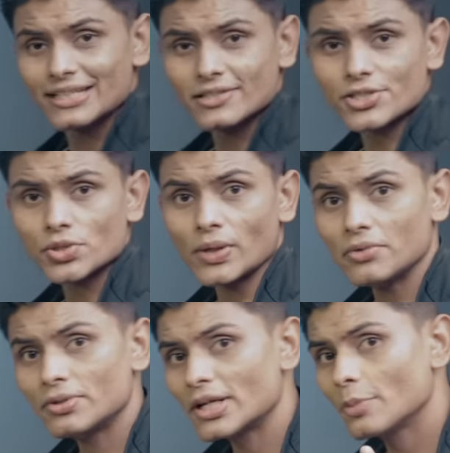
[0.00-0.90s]
is the shoe
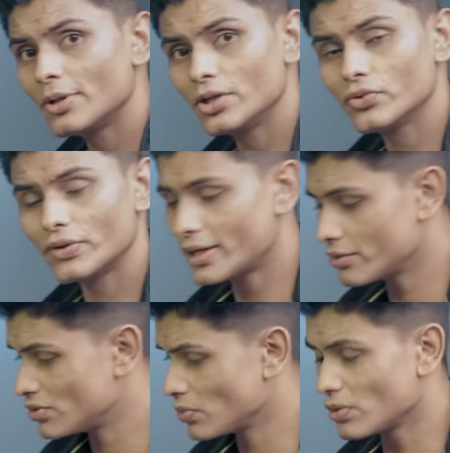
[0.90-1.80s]
I would recommend you
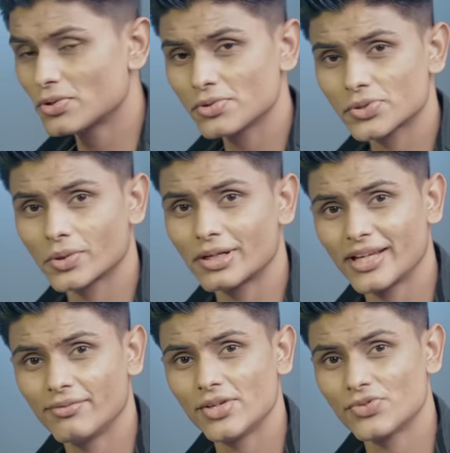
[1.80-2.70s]
wear if you want to squat
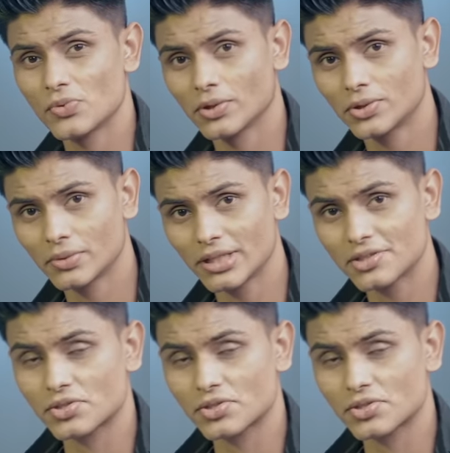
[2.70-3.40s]
heavy, if you want to get